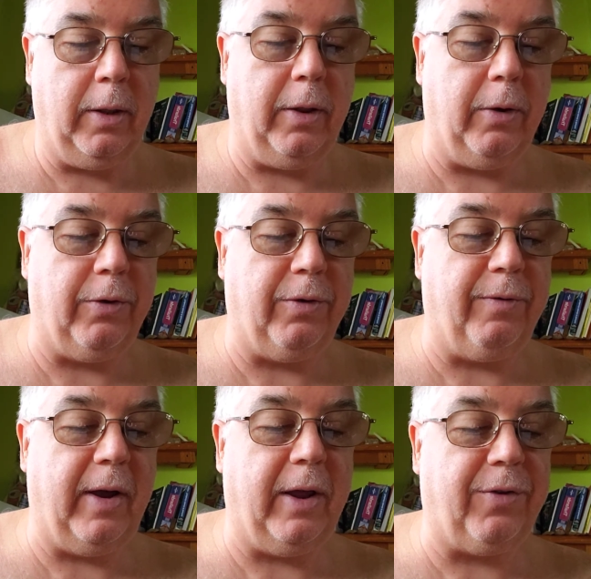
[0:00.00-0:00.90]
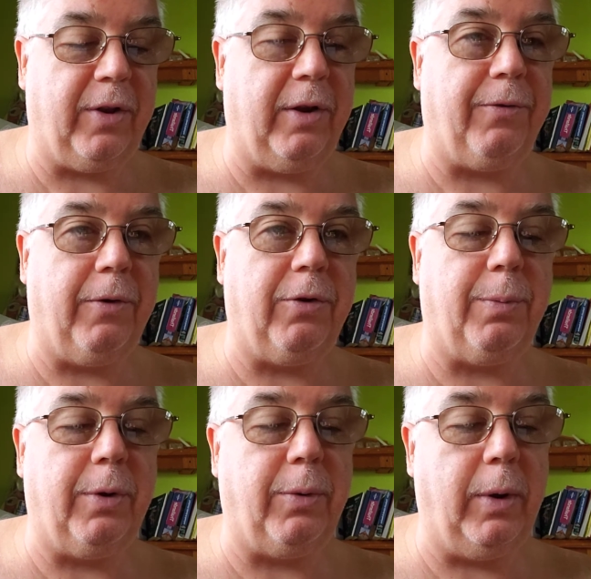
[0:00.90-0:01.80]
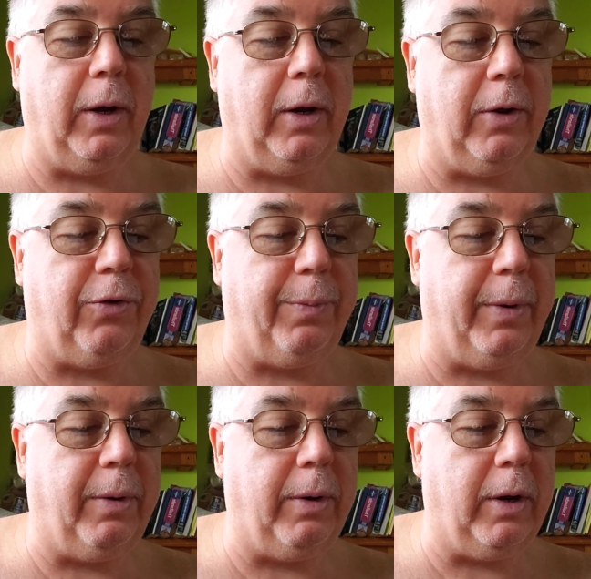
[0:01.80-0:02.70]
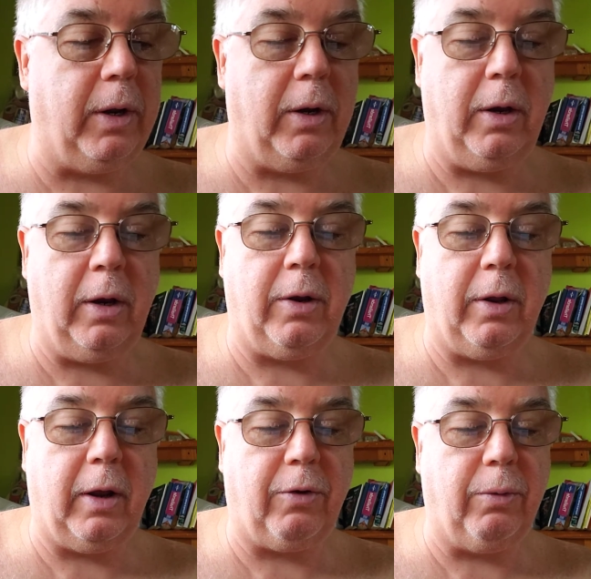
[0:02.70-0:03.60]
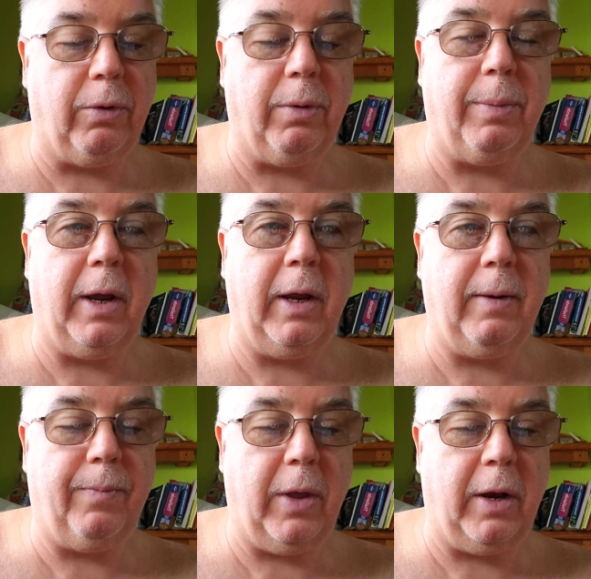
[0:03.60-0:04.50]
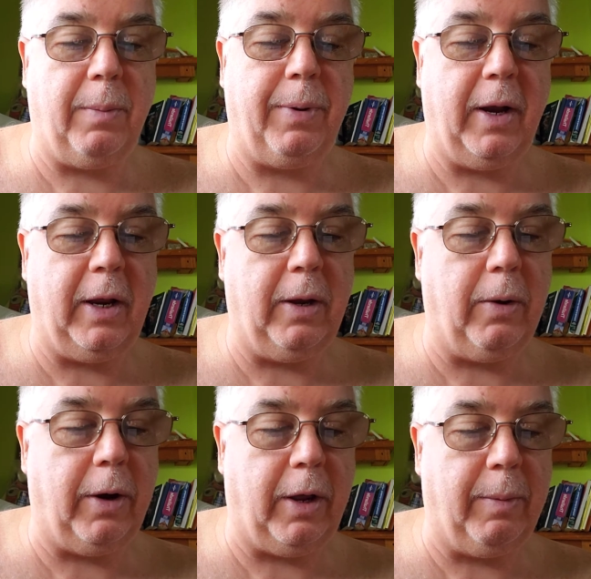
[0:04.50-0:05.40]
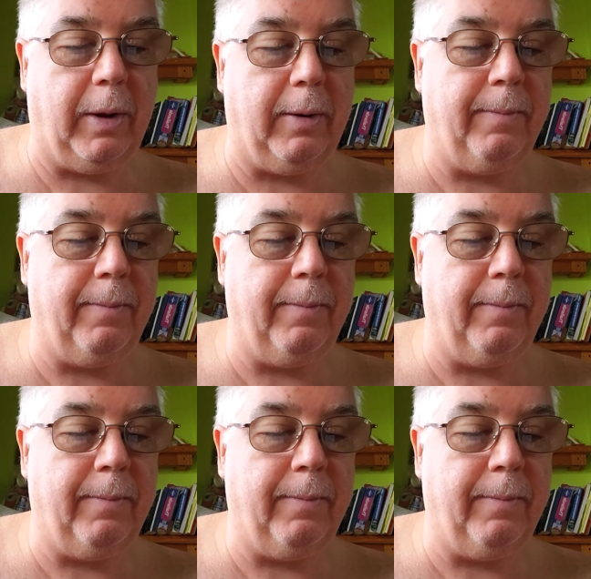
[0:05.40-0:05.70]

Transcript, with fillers: There is a vast difference between a spirited intellectual debate and a petty argument.